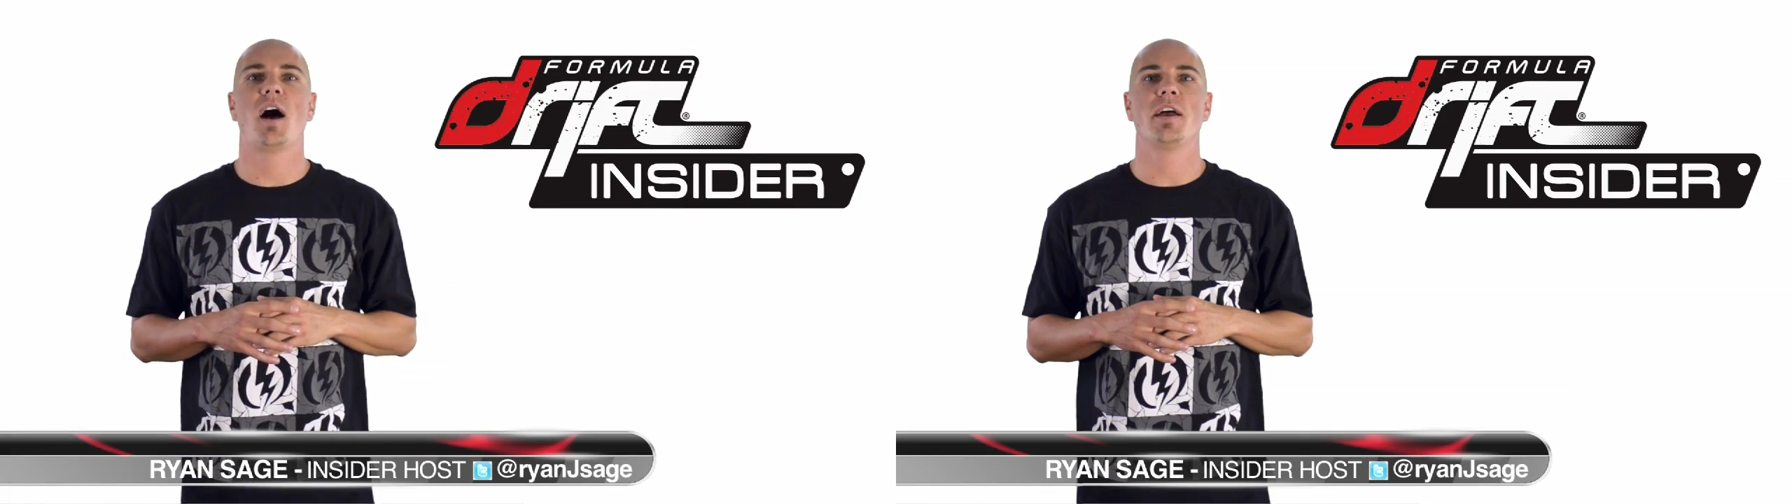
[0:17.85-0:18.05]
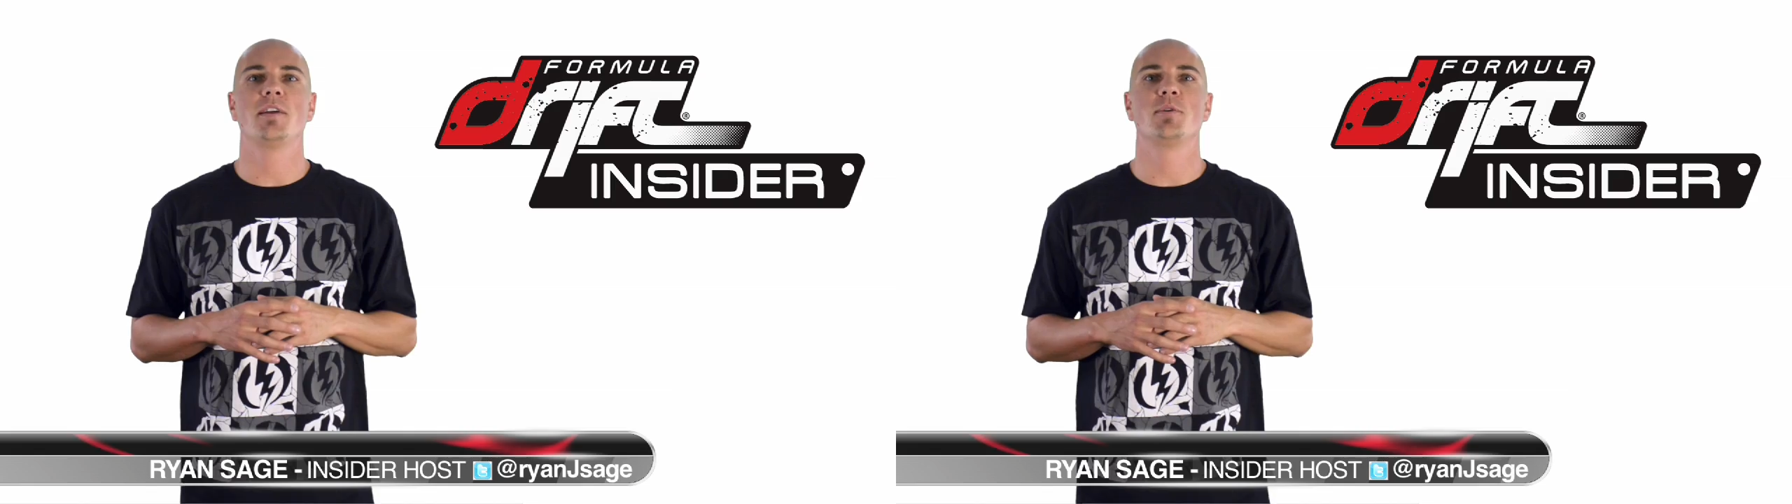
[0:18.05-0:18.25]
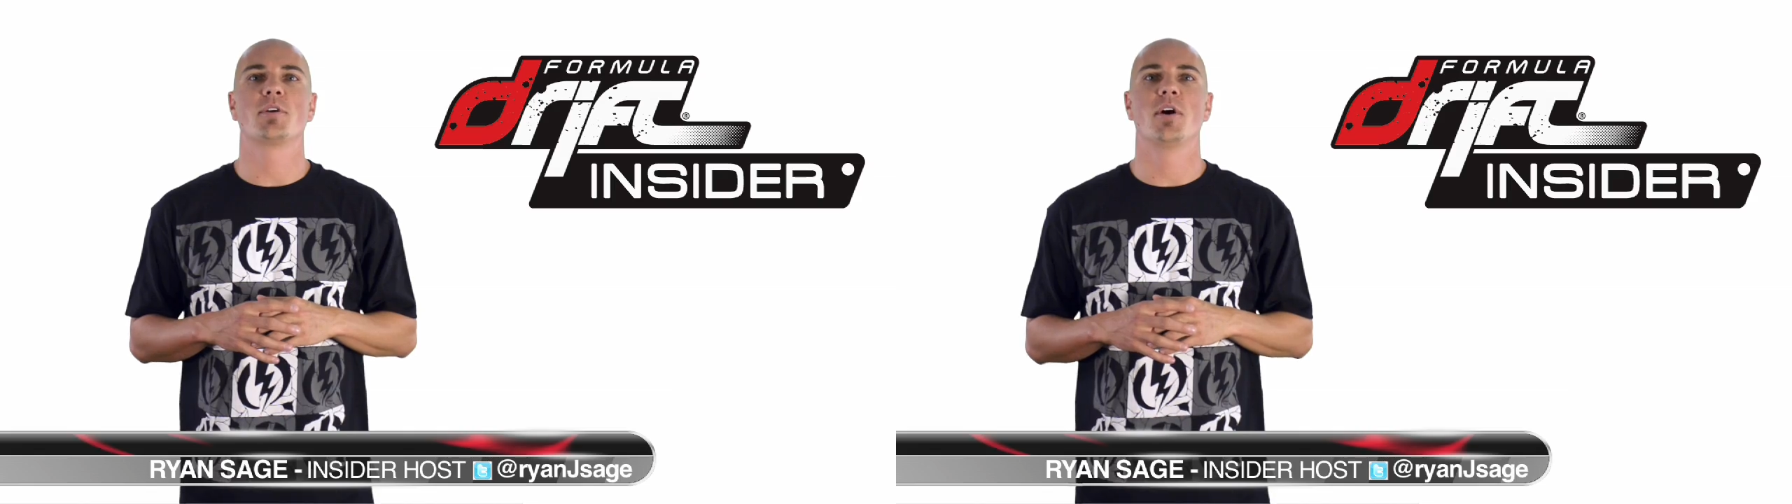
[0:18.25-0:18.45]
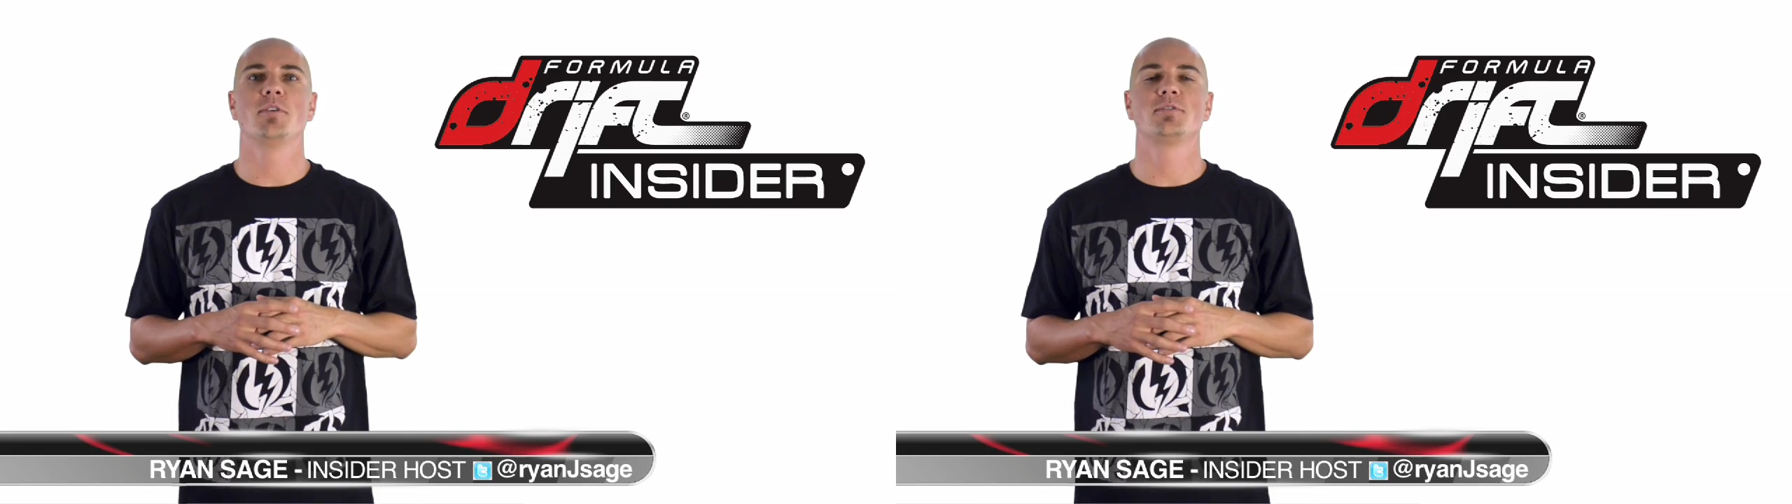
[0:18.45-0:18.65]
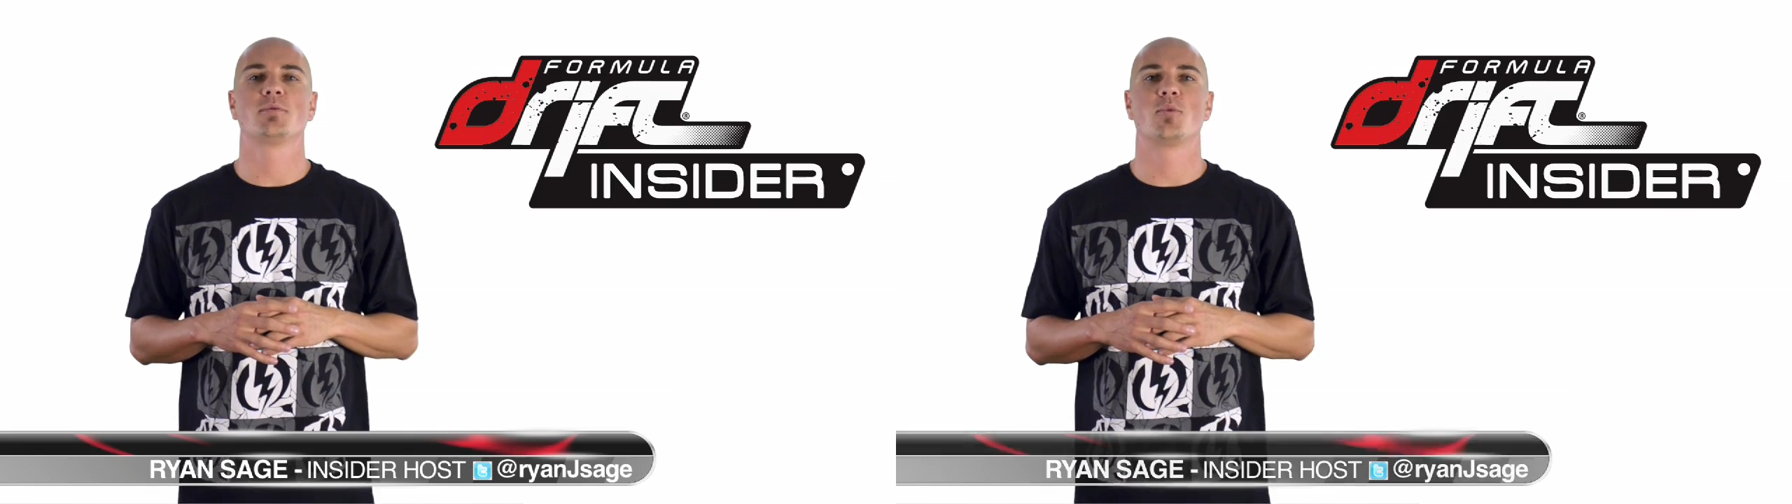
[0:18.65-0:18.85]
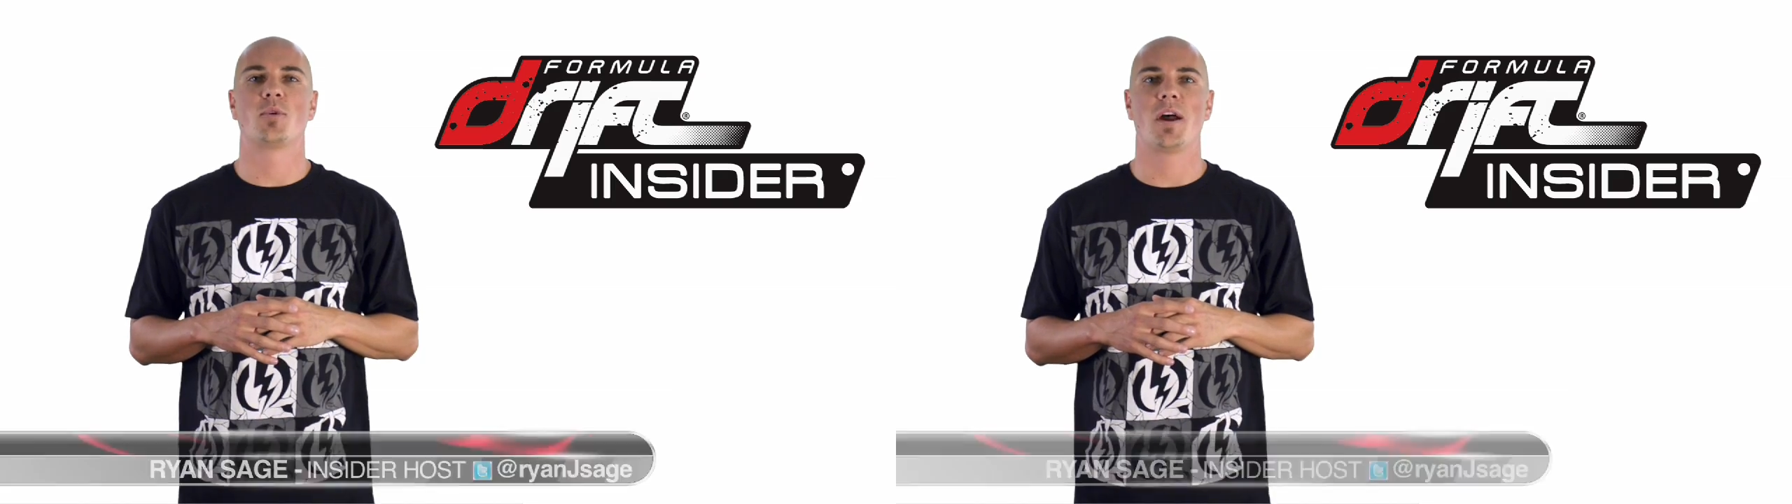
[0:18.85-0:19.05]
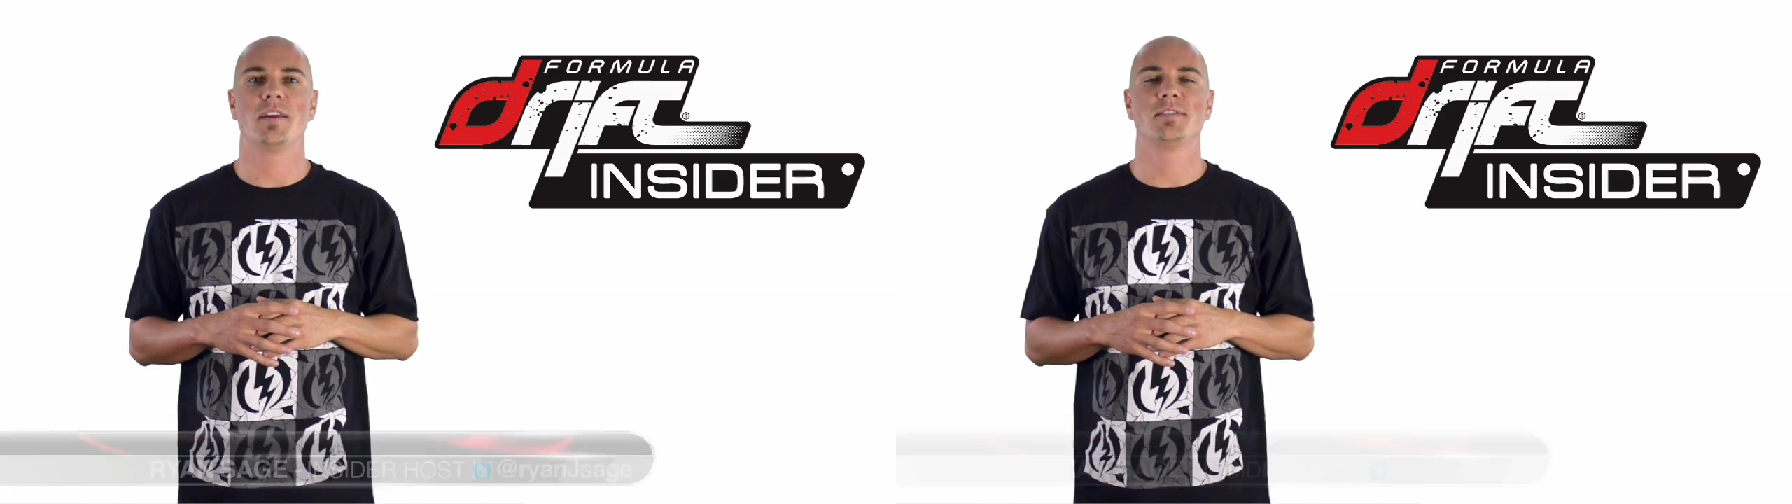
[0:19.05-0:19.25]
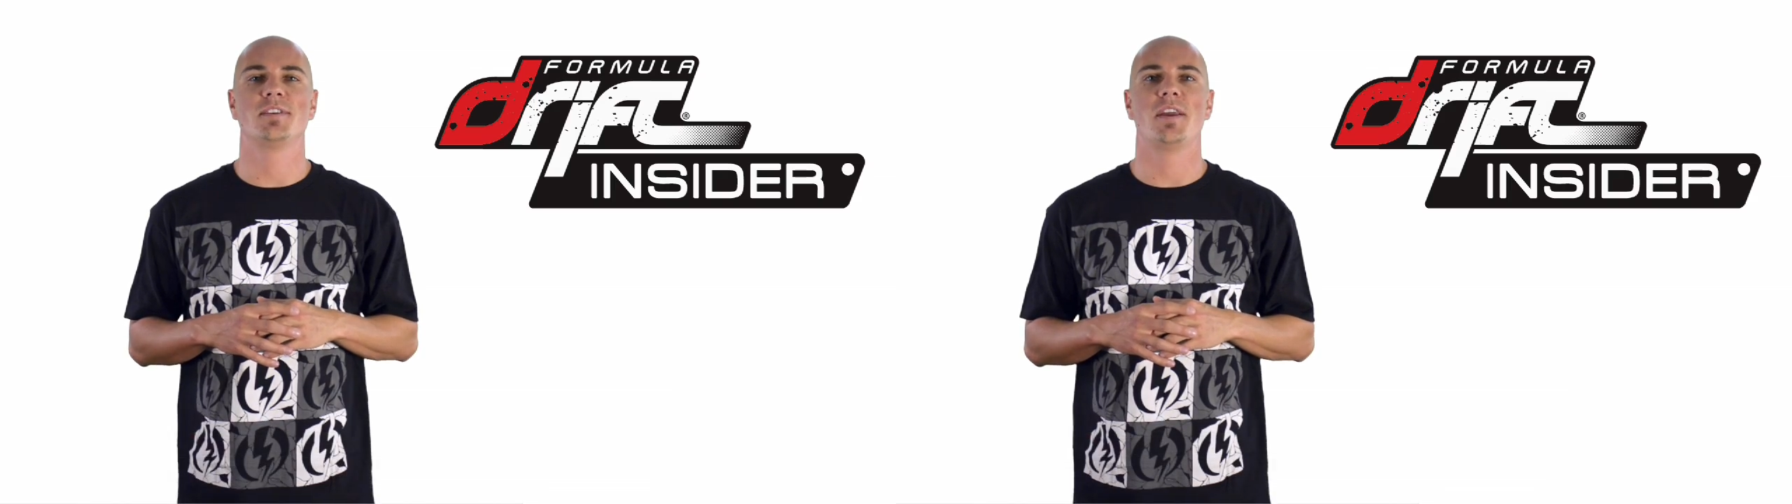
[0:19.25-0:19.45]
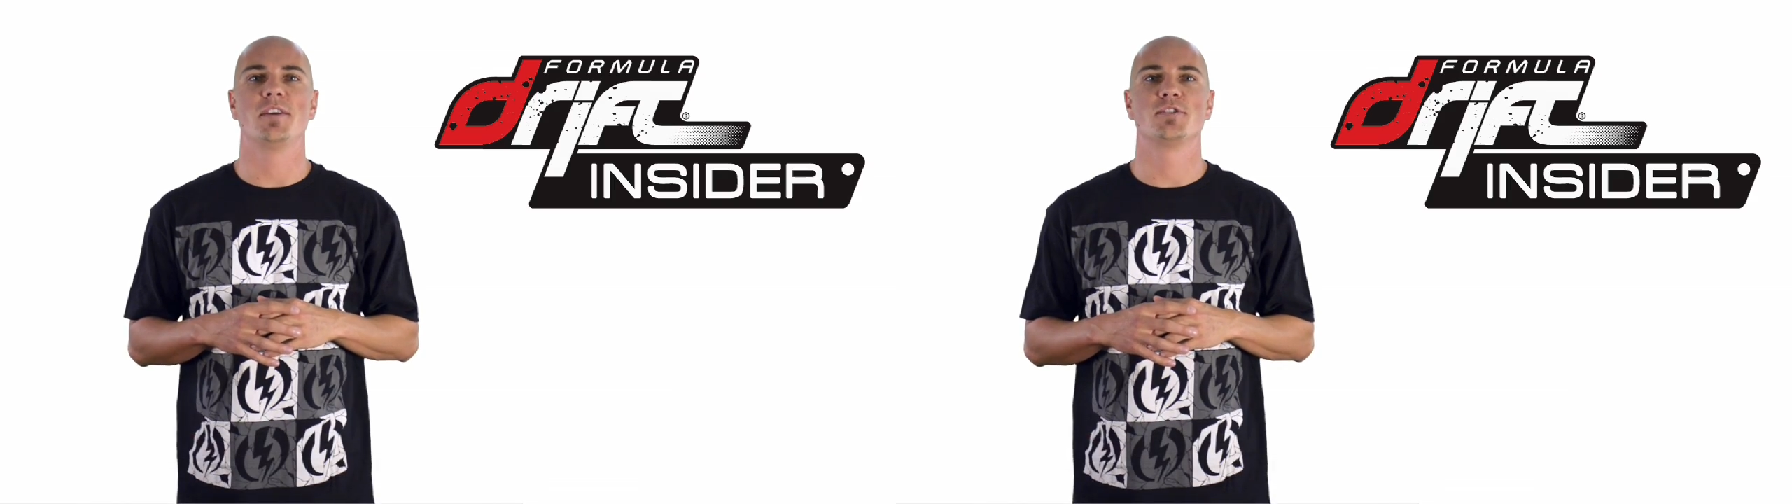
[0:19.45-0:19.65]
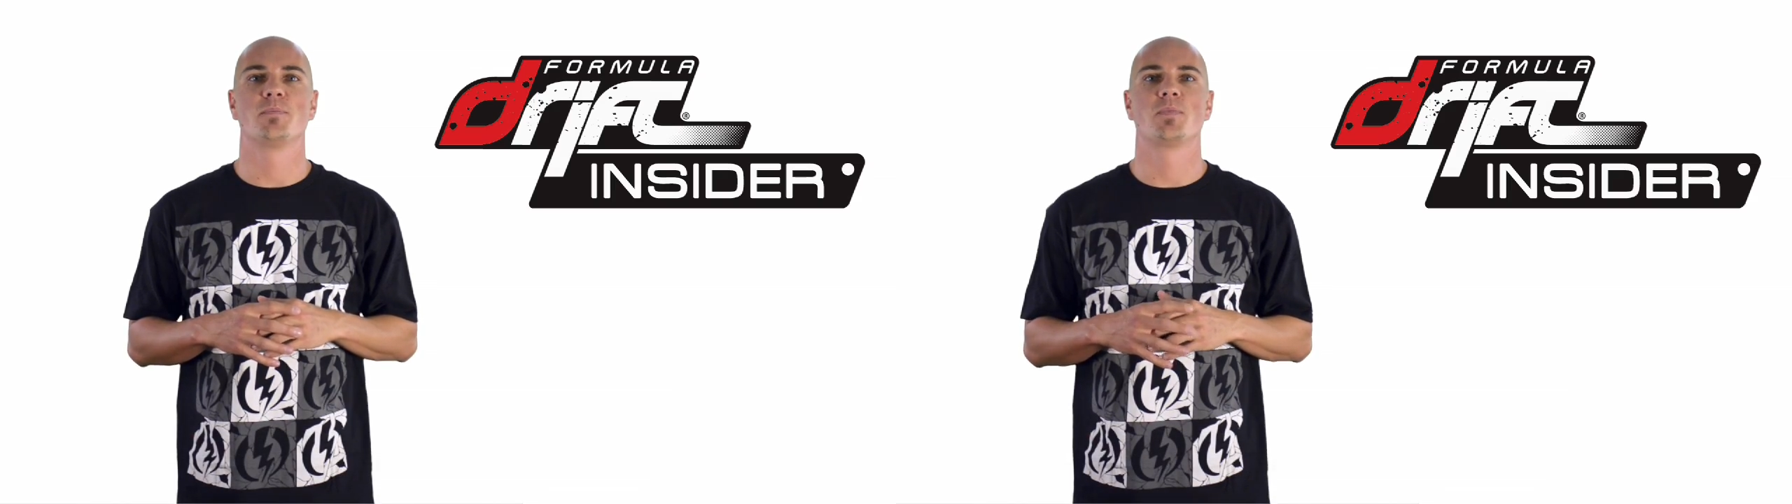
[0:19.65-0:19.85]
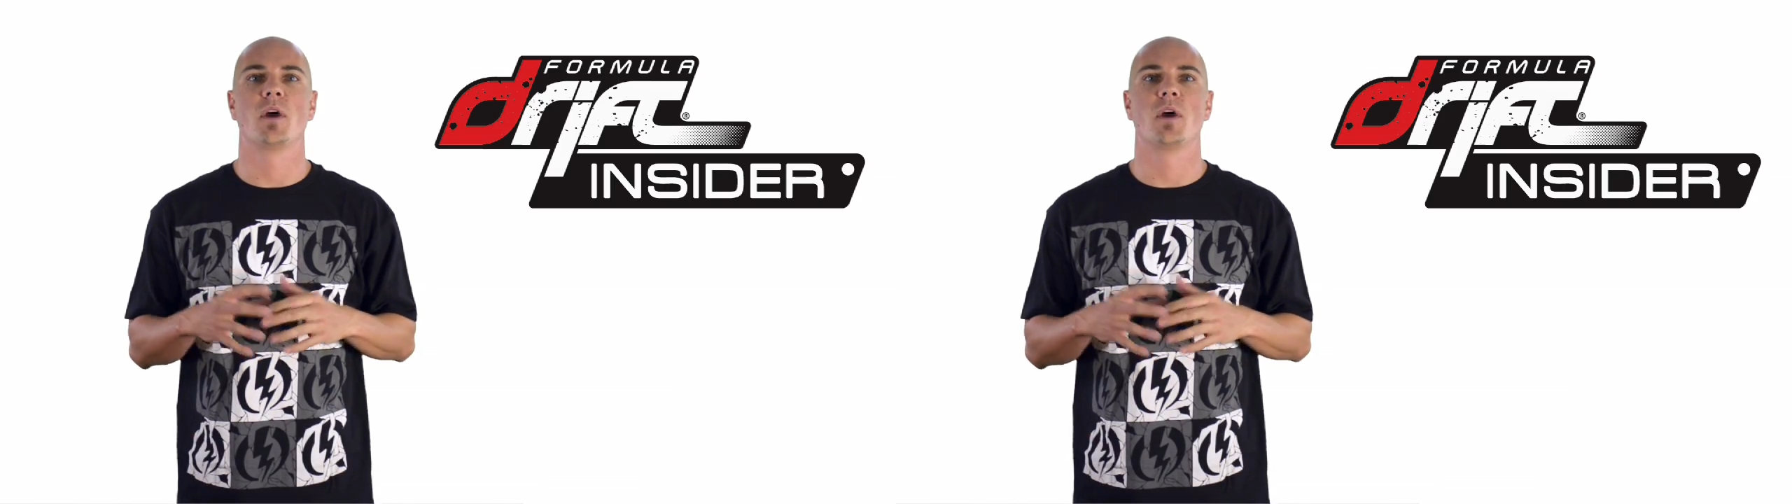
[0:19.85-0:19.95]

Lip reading: I am your host, Ryan Sage.